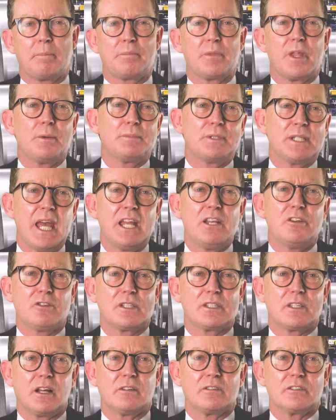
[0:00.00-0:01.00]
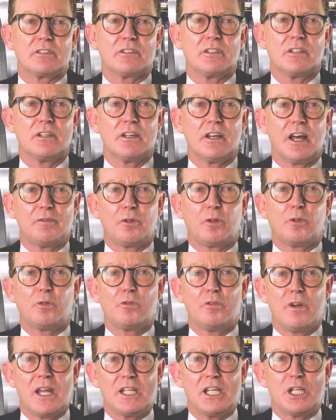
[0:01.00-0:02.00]
obtained results have
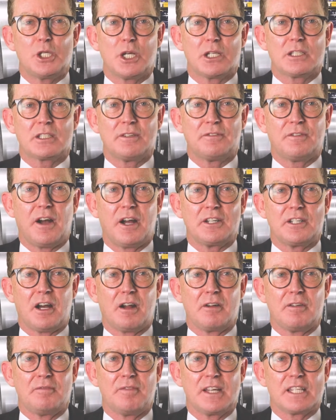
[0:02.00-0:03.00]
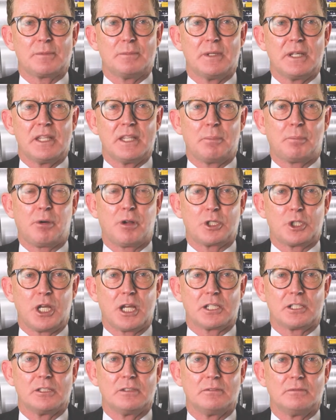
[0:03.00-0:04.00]
already justified our investment in the
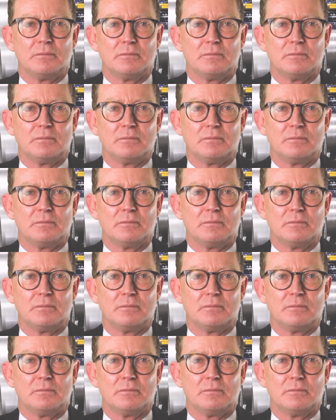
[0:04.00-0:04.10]
project.